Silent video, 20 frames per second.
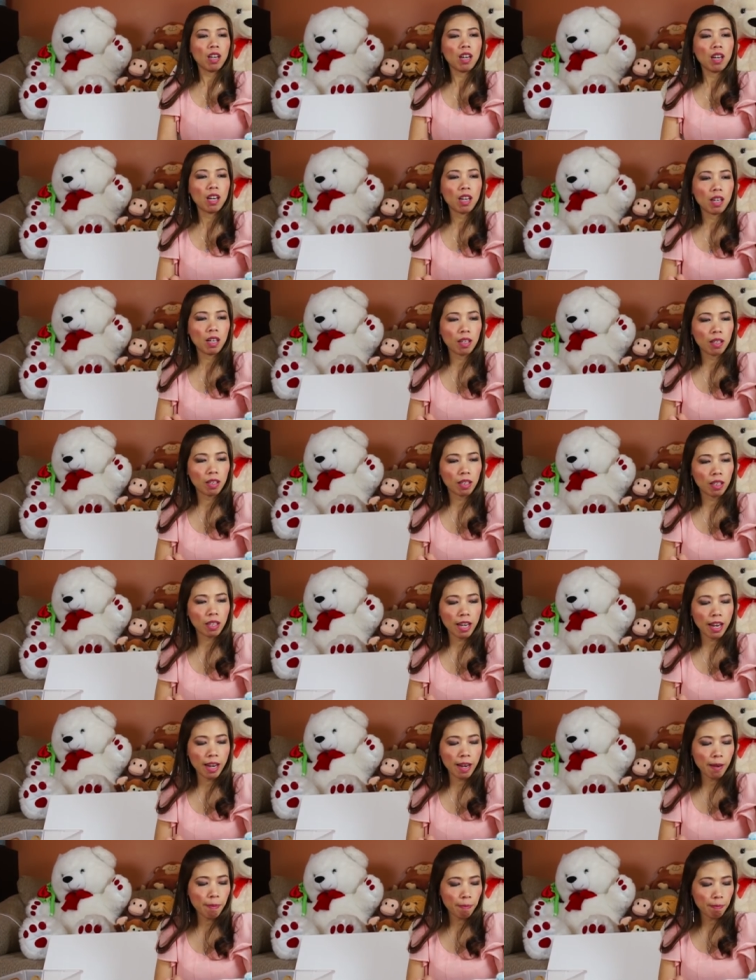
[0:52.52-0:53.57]
uh,
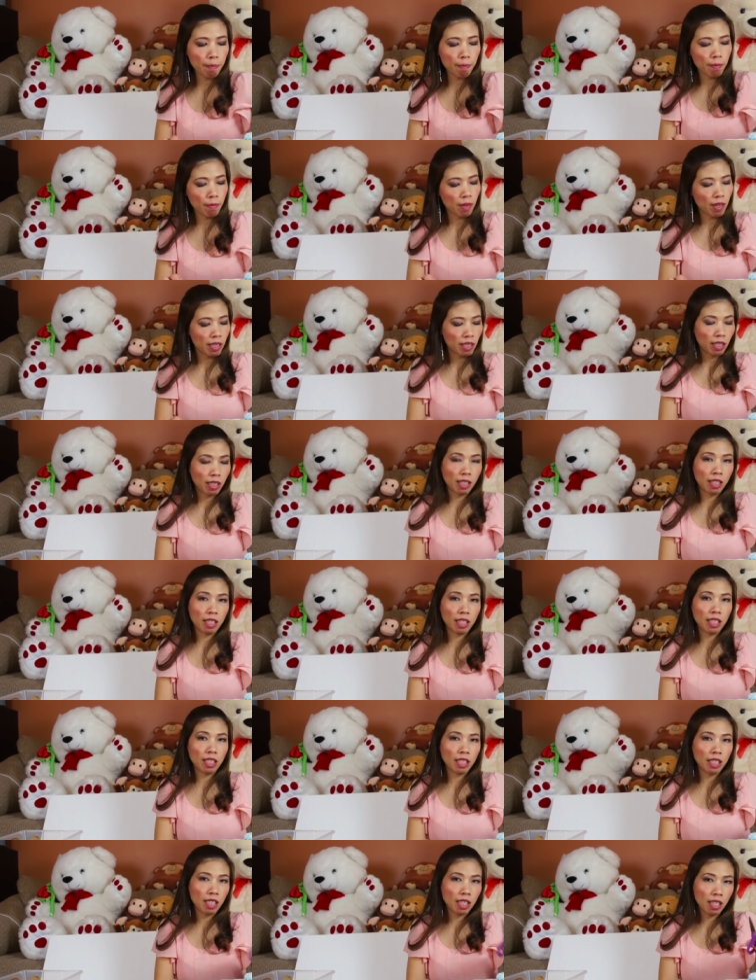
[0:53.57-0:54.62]
tape
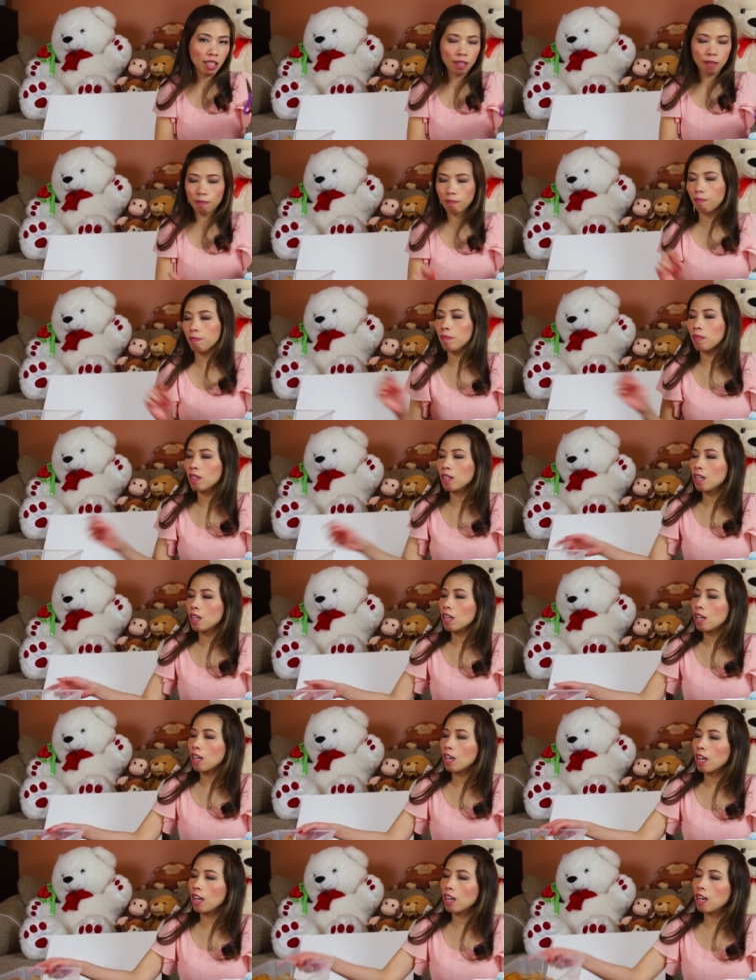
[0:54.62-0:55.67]
scissor
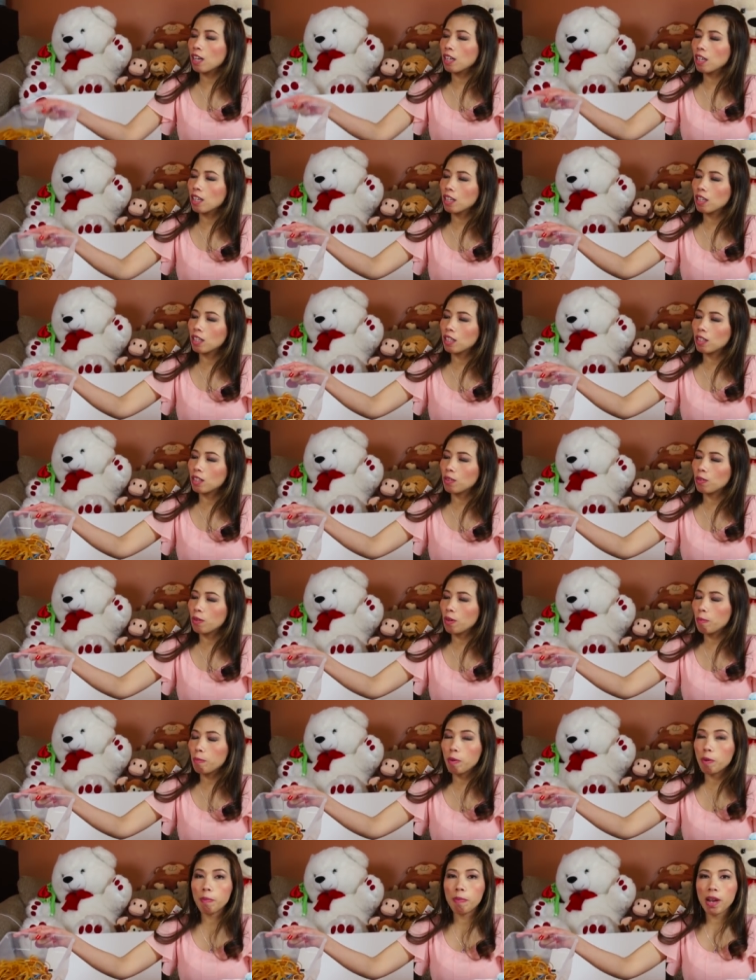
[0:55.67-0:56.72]
and the
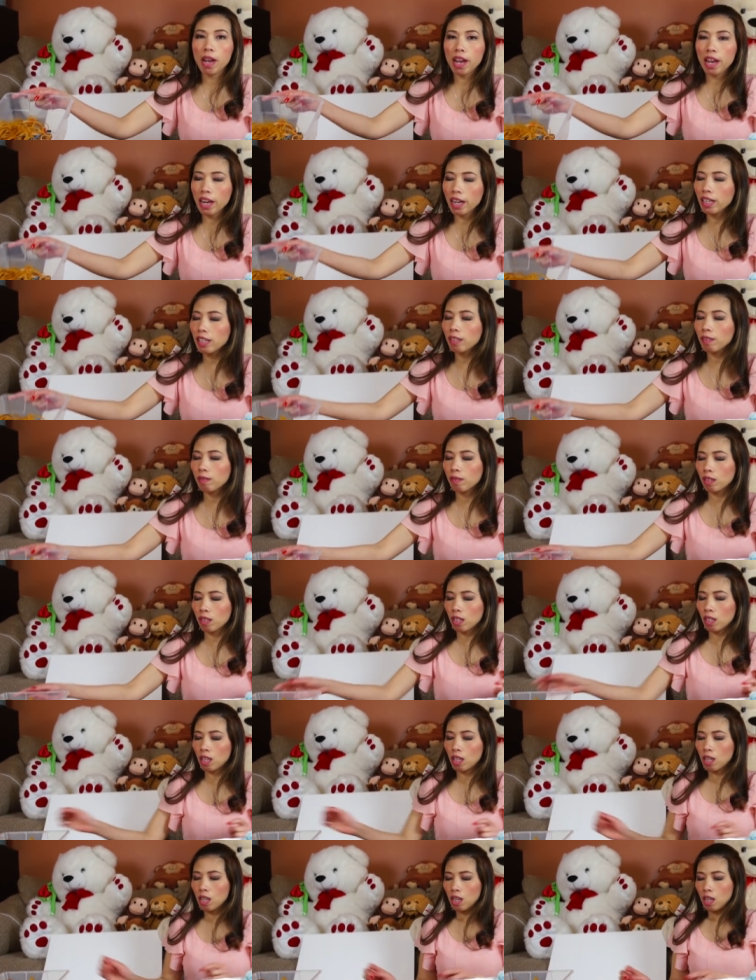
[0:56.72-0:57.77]
rubber band
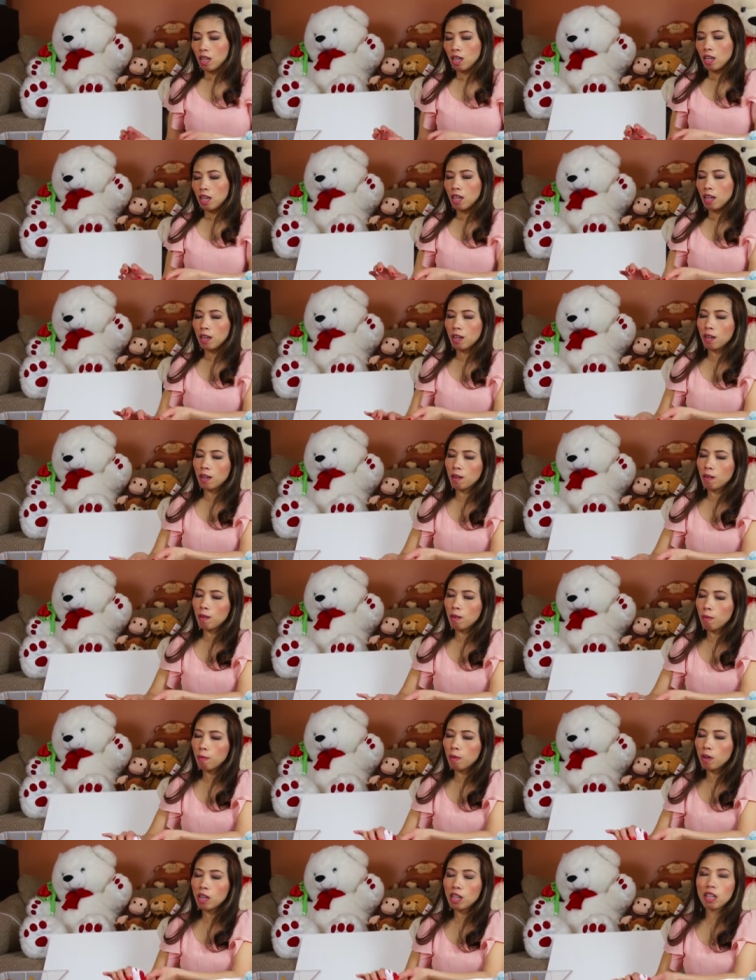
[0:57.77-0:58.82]
and
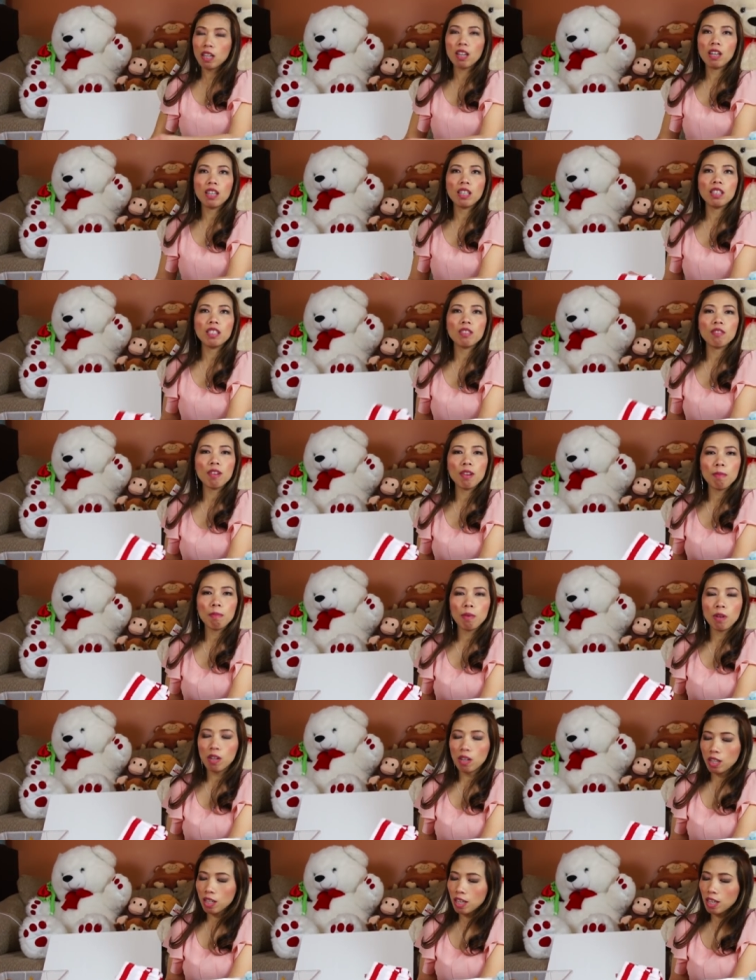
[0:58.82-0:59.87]
what they call this one
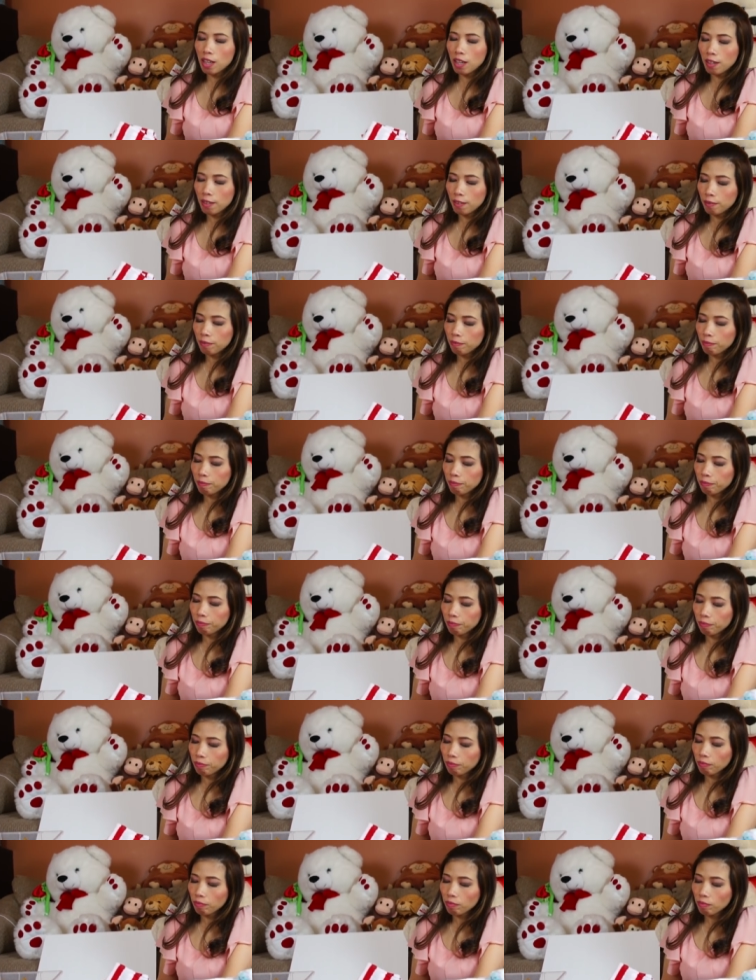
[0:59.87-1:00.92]
Polly
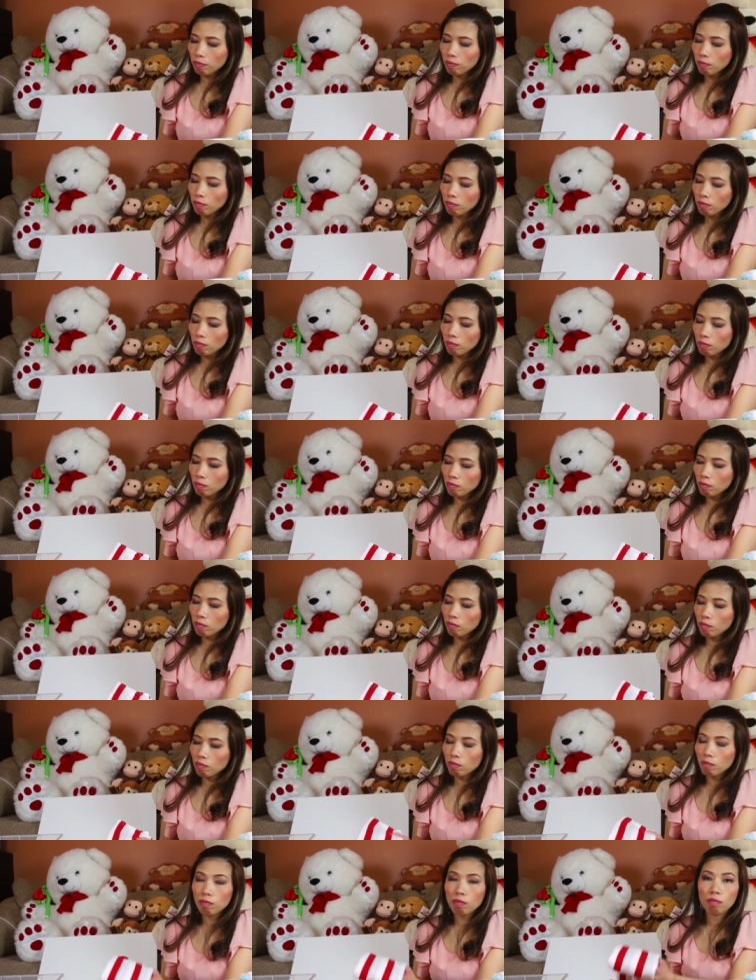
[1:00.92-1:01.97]
oh those are the
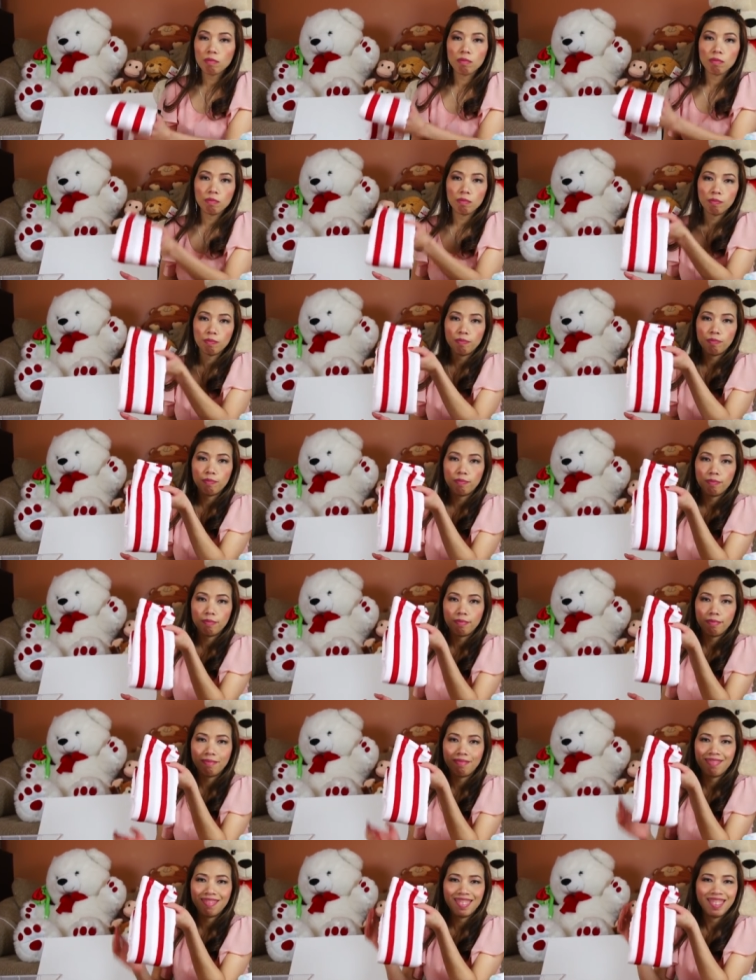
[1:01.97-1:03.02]
muslin swaddle
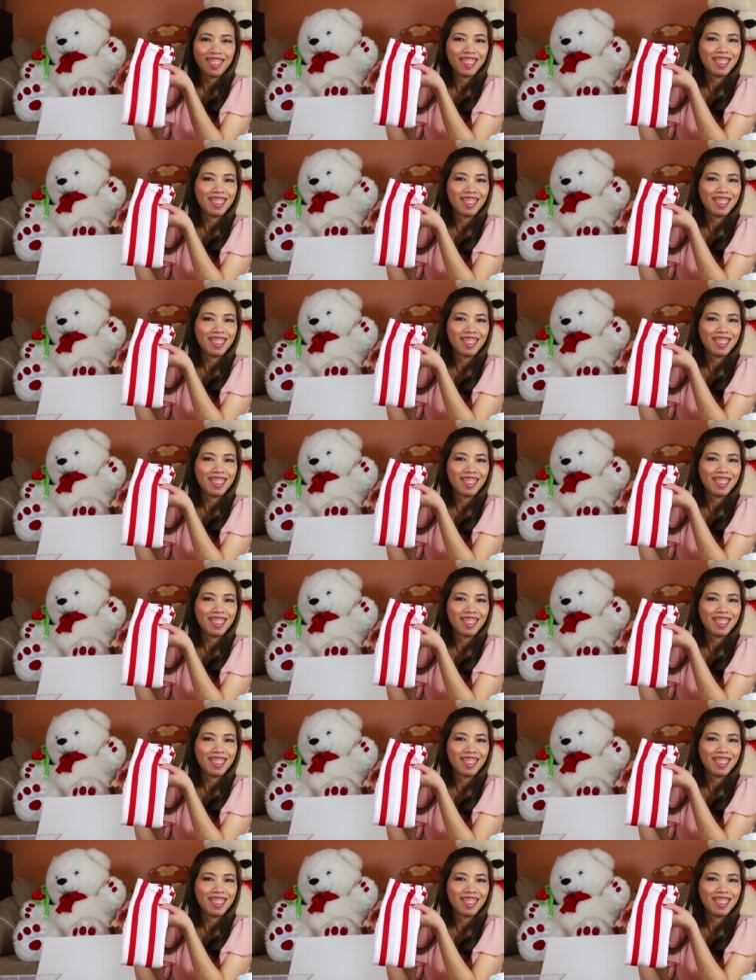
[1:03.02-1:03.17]
blankets